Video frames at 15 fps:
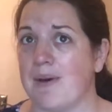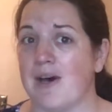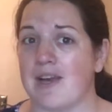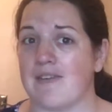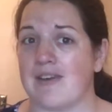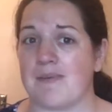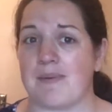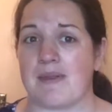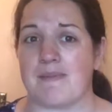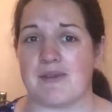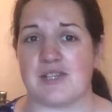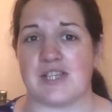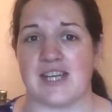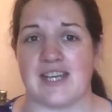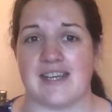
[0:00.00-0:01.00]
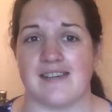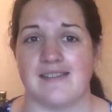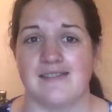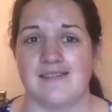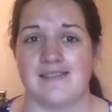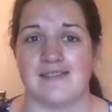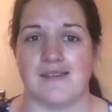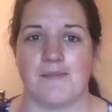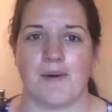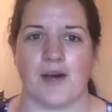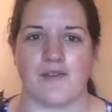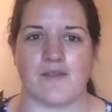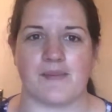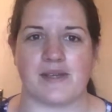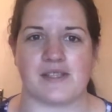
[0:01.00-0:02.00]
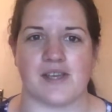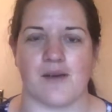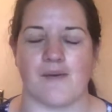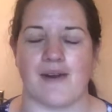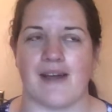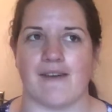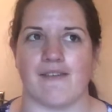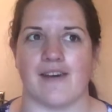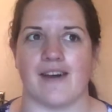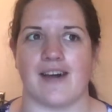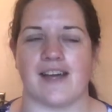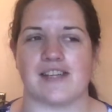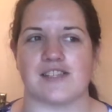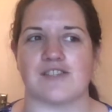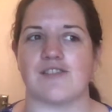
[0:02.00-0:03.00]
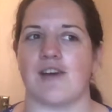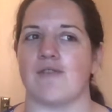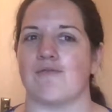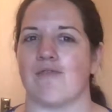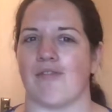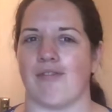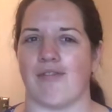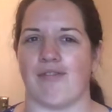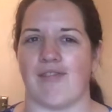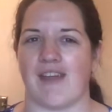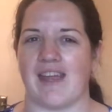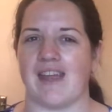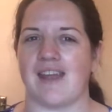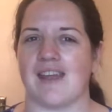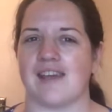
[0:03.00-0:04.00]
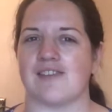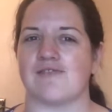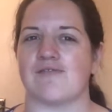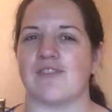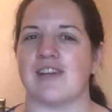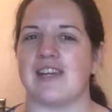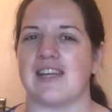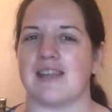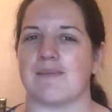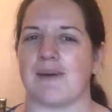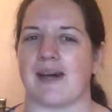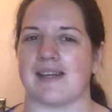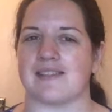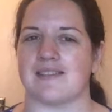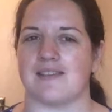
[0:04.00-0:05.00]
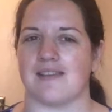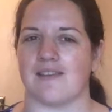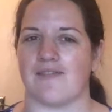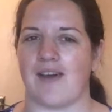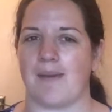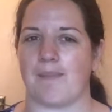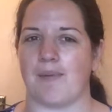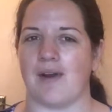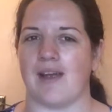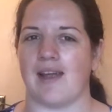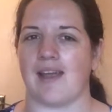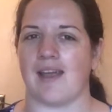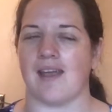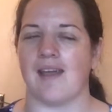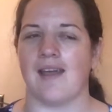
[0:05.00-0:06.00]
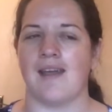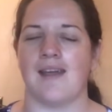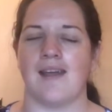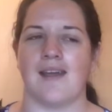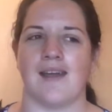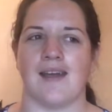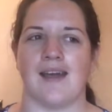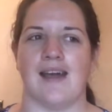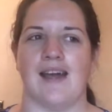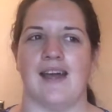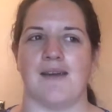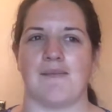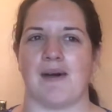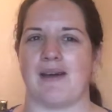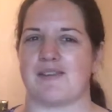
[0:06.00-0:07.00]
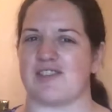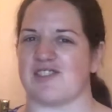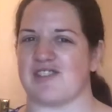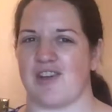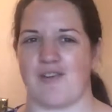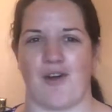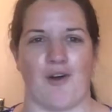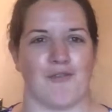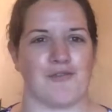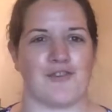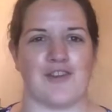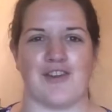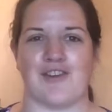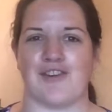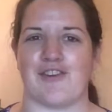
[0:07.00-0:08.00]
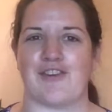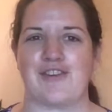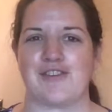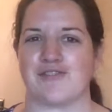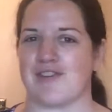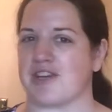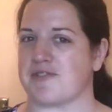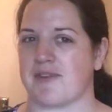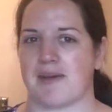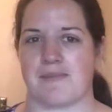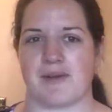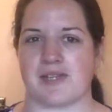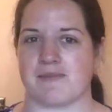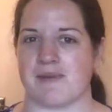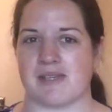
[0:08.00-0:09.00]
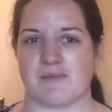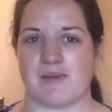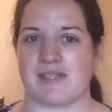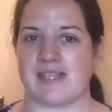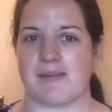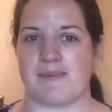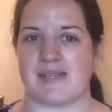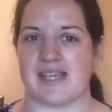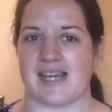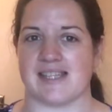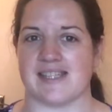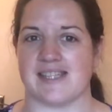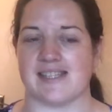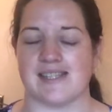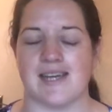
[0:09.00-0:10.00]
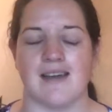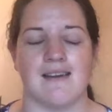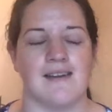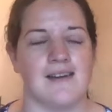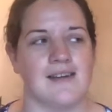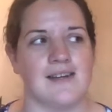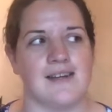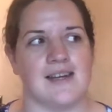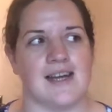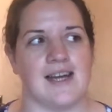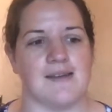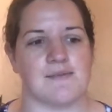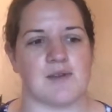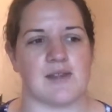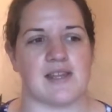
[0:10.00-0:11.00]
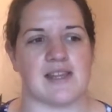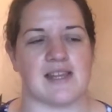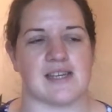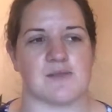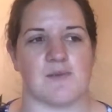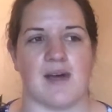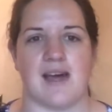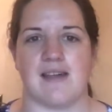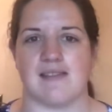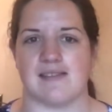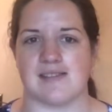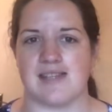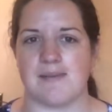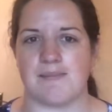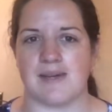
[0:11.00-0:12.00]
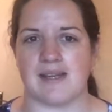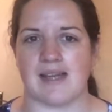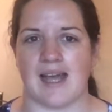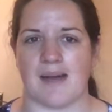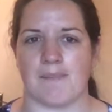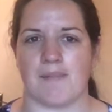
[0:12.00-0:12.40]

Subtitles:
of it would be the machine and part of it would be sewer error. I don't think it's really the pattern in the fabric. I just don't often do stretch fabrics mixed with slippy satins. So I think that's where the slipping